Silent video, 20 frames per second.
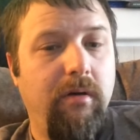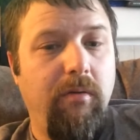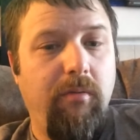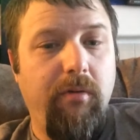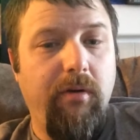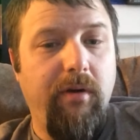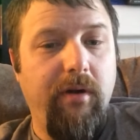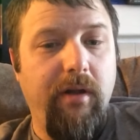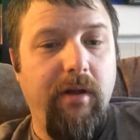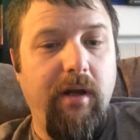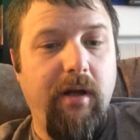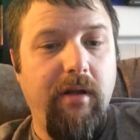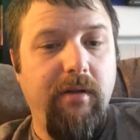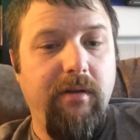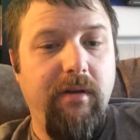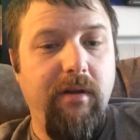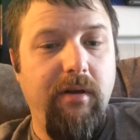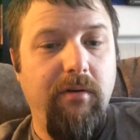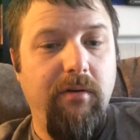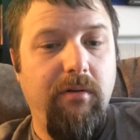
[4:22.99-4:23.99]
working at
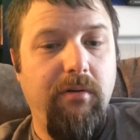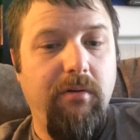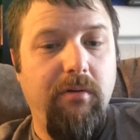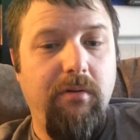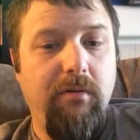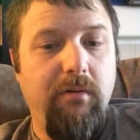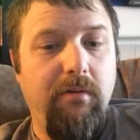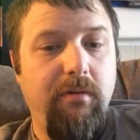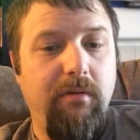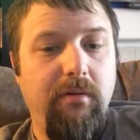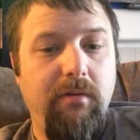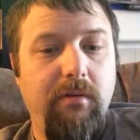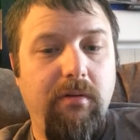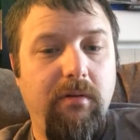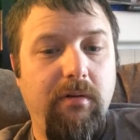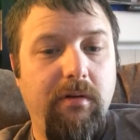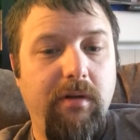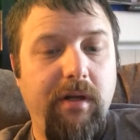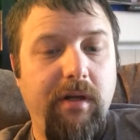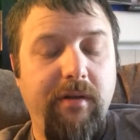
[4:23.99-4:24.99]
the old
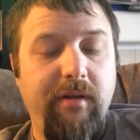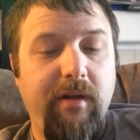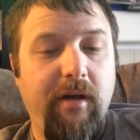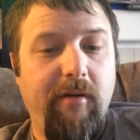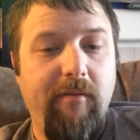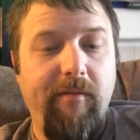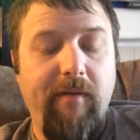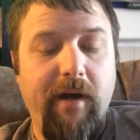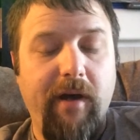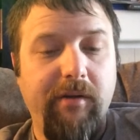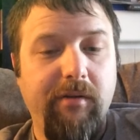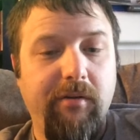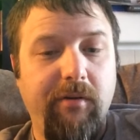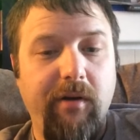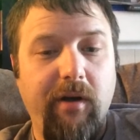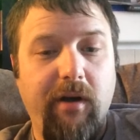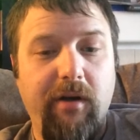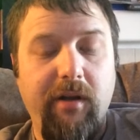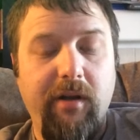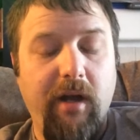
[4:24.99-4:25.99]
Intel
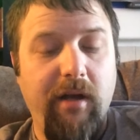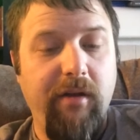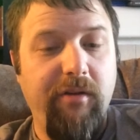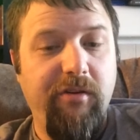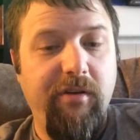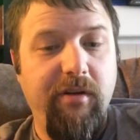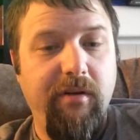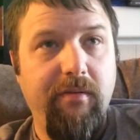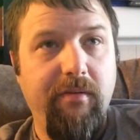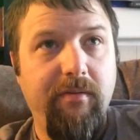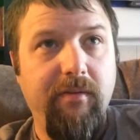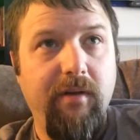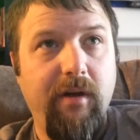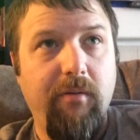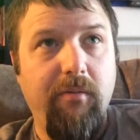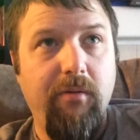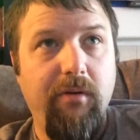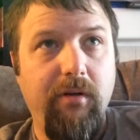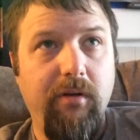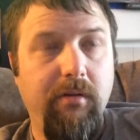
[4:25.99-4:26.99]
factory on night shift. I
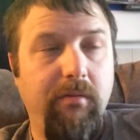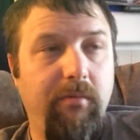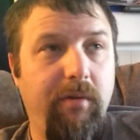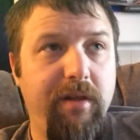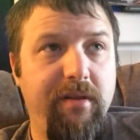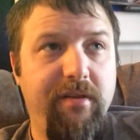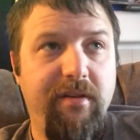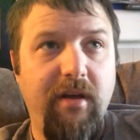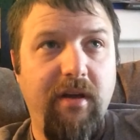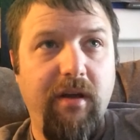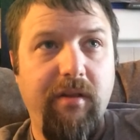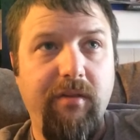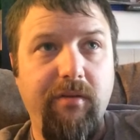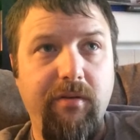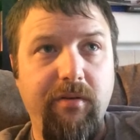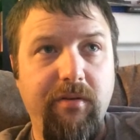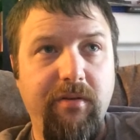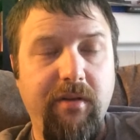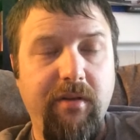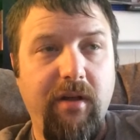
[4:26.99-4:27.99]
worked Wednesday
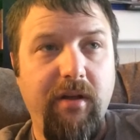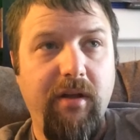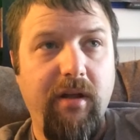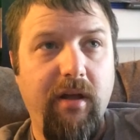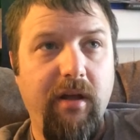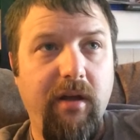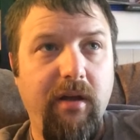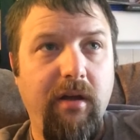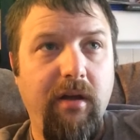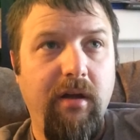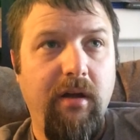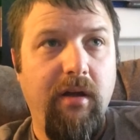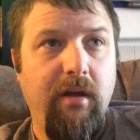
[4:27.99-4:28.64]
through Sunday,